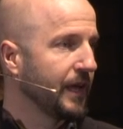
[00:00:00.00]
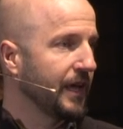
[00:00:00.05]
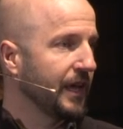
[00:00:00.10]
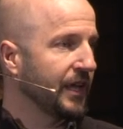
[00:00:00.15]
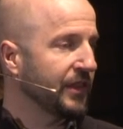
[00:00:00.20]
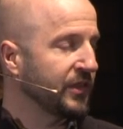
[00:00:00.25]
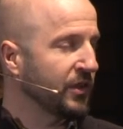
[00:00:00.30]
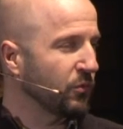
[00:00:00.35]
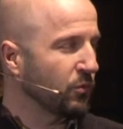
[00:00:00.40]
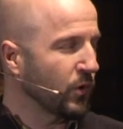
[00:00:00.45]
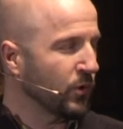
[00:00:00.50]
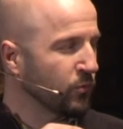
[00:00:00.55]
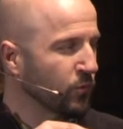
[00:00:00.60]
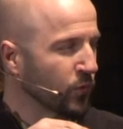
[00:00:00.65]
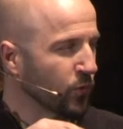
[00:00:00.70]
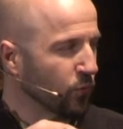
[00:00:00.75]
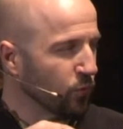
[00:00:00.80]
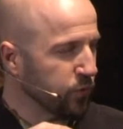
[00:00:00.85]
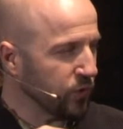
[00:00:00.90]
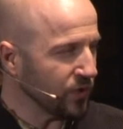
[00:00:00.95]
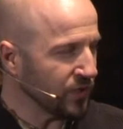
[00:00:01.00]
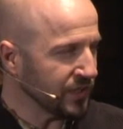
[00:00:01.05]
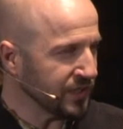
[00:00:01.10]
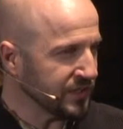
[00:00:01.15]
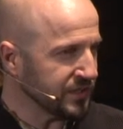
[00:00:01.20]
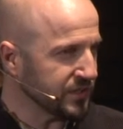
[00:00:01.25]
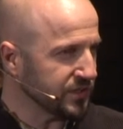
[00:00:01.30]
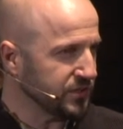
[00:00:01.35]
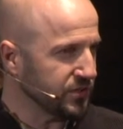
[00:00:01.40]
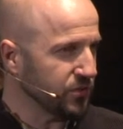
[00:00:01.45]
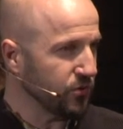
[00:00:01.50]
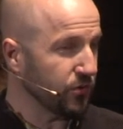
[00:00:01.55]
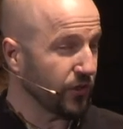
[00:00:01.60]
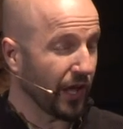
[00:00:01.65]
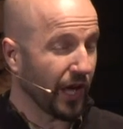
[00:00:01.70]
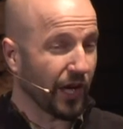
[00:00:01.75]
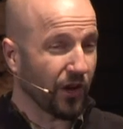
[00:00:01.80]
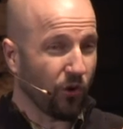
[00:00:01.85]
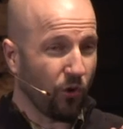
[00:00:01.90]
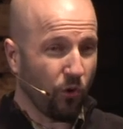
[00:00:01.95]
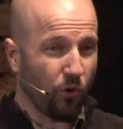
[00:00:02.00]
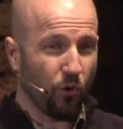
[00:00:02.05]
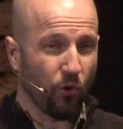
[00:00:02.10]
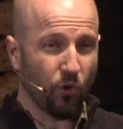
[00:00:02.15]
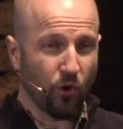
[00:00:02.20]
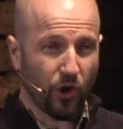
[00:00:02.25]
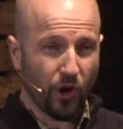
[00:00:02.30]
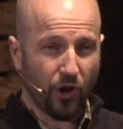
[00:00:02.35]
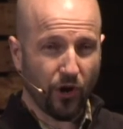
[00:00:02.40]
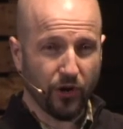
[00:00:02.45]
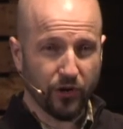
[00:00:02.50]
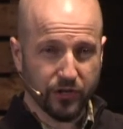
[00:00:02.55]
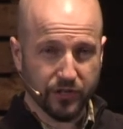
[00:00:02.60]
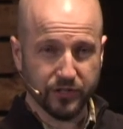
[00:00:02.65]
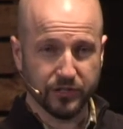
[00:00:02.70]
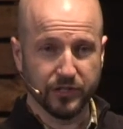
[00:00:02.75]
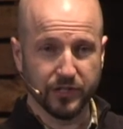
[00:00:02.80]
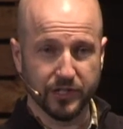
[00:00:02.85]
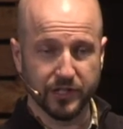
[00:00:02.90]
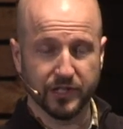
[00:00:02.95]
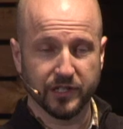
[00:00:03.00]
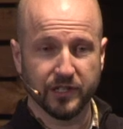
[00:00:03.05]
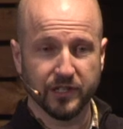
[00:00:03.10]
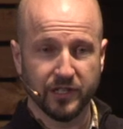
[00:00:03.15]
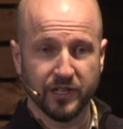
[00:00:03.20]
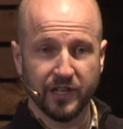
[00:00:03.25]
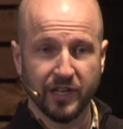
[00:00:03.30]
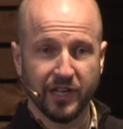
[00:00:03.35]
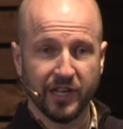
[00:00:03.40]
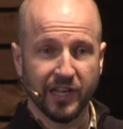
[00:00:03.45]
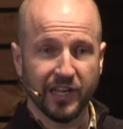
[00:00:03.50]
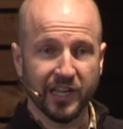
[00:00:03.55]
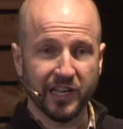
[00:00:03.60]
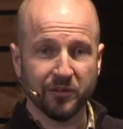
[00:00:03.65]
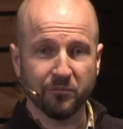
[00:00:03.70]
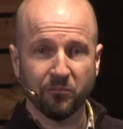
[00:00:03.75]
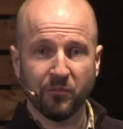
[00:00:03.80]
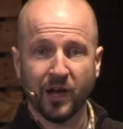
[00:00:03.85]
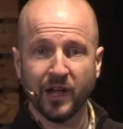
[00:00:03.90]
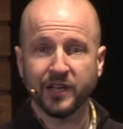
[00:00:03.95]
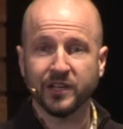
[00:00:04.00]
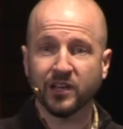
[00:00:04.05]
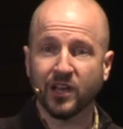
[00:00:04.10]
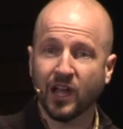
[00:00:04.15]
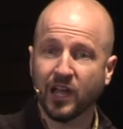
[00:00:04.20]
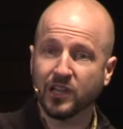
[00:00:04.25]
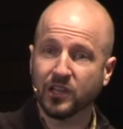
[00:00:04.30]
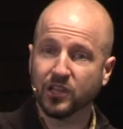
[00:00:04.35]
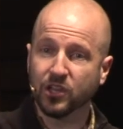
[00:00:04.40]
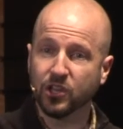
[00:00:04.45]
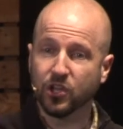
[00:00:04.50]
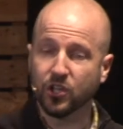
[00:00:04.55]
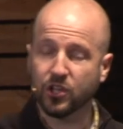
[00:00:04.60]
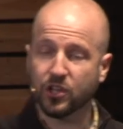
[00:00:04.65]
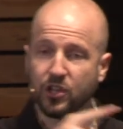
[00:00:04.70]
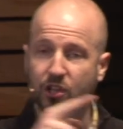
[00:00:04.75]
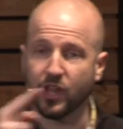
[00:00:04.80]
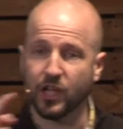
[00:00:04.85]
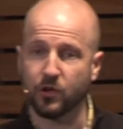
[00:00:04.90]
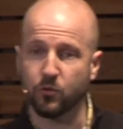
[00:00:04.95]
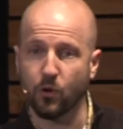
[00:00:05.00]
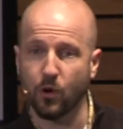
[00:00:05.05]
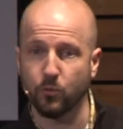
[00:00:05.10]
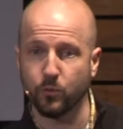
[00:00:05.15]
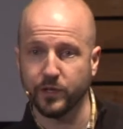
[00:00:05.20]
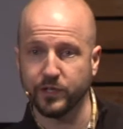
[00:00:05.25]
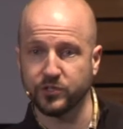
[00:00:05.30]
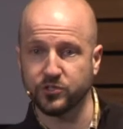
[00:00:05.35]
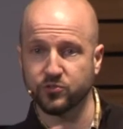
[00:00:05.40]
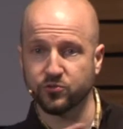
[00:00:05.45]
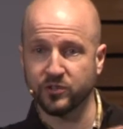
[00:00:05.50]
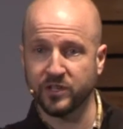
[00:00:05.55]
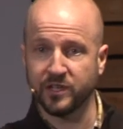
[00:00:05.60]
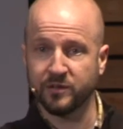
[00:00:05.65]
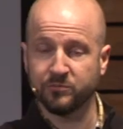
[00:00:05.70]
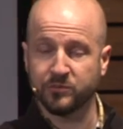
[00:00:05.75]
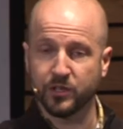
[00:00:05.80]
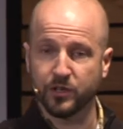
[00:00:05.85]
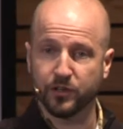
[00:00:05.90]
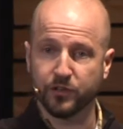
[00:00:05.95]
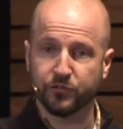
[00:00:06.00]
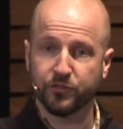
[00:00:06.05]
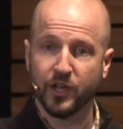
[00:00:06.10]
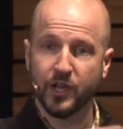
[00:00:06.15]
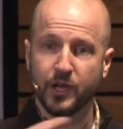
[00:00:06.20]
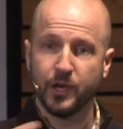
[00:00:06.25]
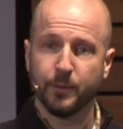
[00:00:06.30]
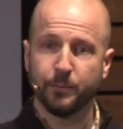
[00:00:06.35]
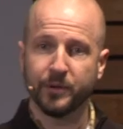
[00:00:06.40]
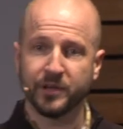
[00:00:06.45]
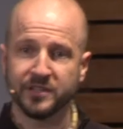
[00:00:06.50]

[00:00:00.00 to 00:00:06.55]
And that when we're willing to do that wholeheartedly, it might not look like what we dreamed of, but